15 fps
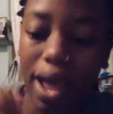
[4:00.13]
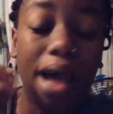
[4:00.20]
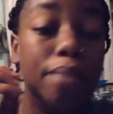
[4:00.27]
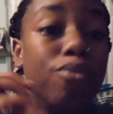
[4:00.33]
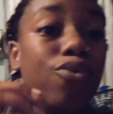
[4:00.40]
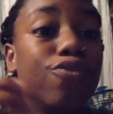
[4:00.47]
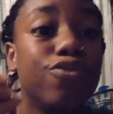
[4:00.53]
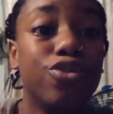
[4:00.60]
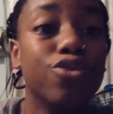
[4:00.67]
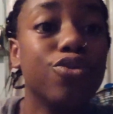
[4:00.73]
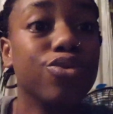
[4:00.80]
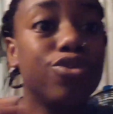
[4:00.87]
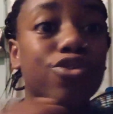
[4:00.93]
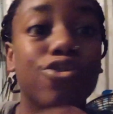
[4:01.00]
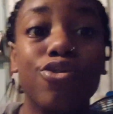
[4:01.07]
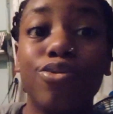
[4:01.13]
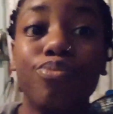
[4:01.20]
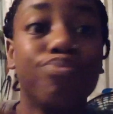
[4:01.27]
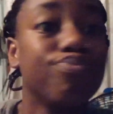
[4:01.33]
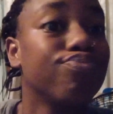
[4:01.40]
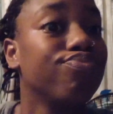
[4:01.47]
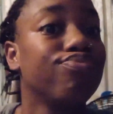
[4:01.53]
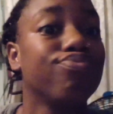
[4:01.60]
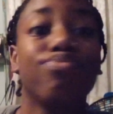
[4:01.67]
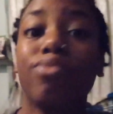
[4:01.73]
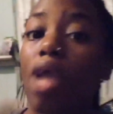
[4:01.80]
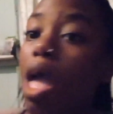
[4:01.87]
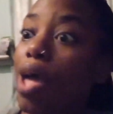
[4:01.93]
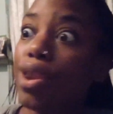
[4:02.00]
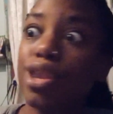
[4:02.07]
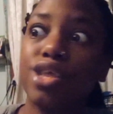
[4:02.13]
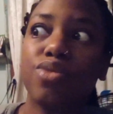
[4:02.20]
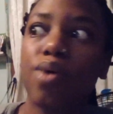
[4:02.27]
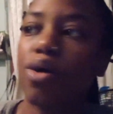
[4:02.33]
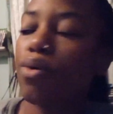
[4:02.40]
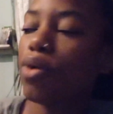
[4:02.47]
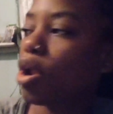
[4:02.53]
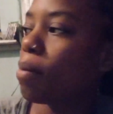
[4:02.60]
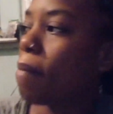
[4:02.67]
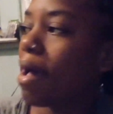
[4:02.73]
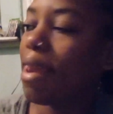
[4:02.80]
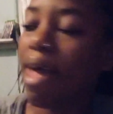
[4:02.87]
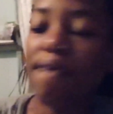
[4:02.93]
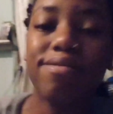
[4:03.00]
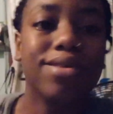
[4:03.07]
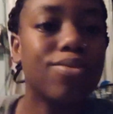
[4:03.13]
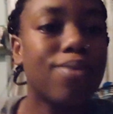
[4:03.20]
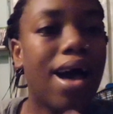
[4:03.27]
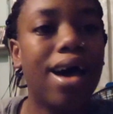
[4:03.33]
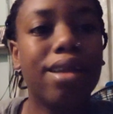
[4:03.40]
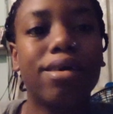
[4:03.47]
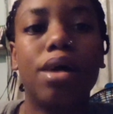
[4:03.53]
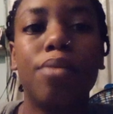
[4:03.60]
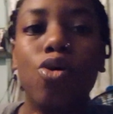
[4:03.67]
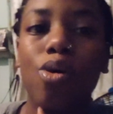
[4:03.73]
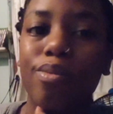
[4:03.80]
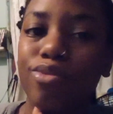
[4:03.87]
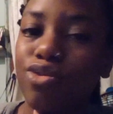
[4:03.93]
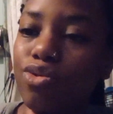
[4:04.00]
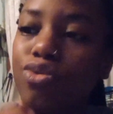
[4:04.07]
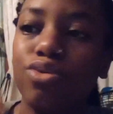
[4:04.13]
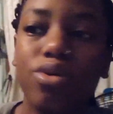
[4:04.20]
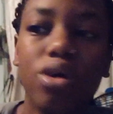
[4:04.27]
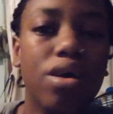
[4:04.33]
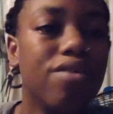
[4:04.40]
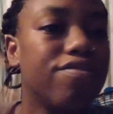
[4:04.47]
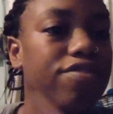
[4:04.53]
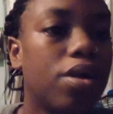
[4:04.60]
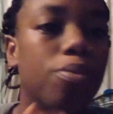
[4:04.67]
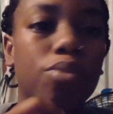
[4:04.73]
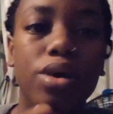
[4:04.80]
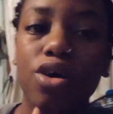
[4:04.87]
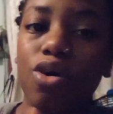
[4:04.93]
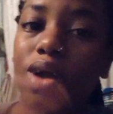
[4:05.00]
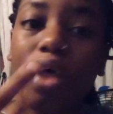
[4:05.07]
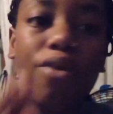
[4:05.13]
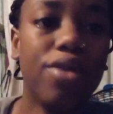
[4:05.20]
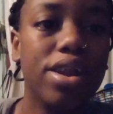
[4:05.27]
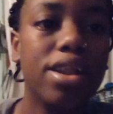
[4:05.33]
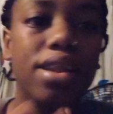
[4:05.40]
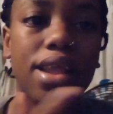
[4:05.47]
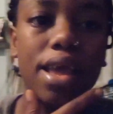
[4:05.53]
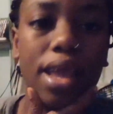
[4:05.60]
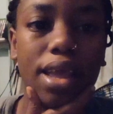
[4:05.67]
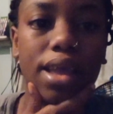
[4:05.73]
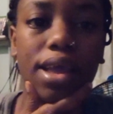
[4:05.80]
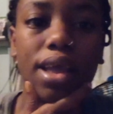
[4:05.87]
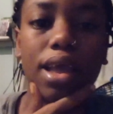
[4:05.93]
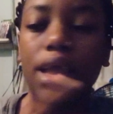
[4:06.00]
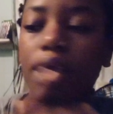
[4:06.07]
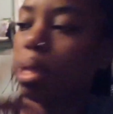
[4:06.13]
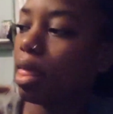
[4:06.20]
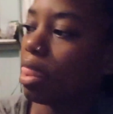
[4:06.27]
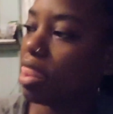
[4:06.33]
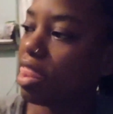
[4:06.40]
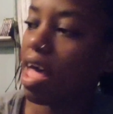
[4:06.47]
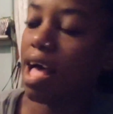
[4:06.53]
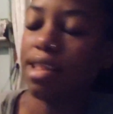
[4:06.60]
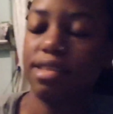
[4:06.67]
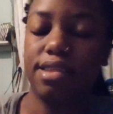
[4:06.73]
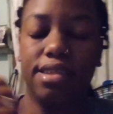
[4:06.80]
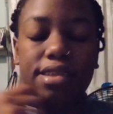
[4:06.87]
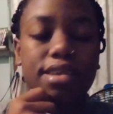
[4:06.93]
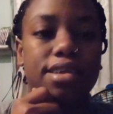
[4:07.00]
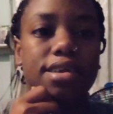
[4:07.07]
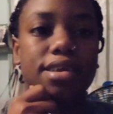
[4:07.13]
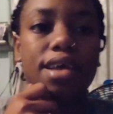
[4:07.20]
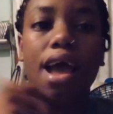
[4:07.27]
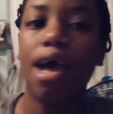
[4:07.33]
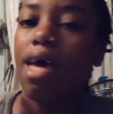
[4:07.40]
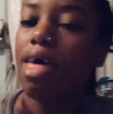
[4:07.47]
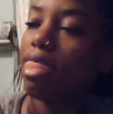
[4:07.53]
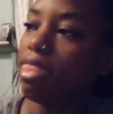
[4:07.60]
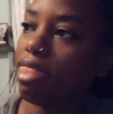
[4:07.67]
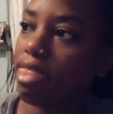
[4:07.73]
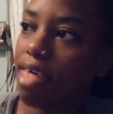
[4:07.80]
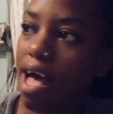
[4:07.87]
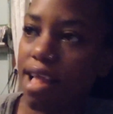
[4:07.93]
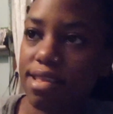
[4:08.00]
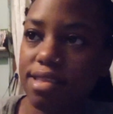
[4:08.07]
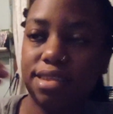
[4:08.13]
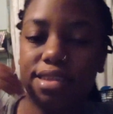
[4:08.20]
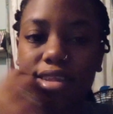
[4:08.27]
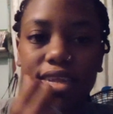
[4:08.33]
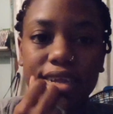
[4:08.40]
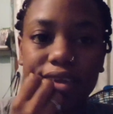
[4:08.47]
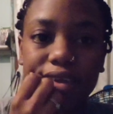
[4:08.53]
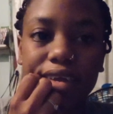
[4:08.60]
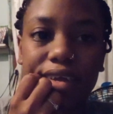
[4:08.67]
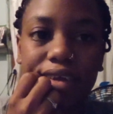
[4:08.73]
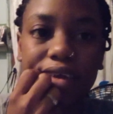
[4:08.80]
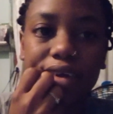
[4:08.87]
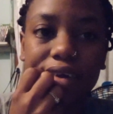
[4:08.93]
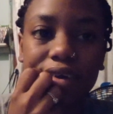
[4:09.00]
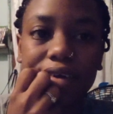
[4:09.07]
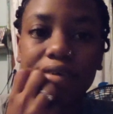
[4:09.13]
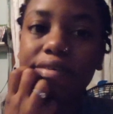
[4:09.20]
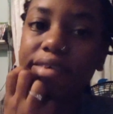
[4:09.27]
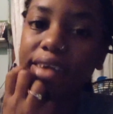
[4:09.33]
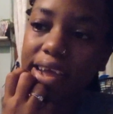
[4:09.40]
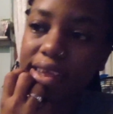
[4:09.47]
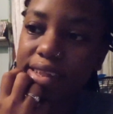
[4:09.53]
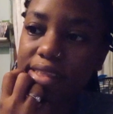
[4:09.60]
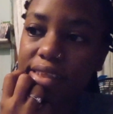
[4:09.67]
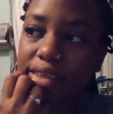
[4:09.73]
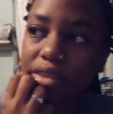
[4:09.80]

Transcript: I move to. So this is what's going on in my life. This is why I had to come home to from work on a rainy day. That, that, right?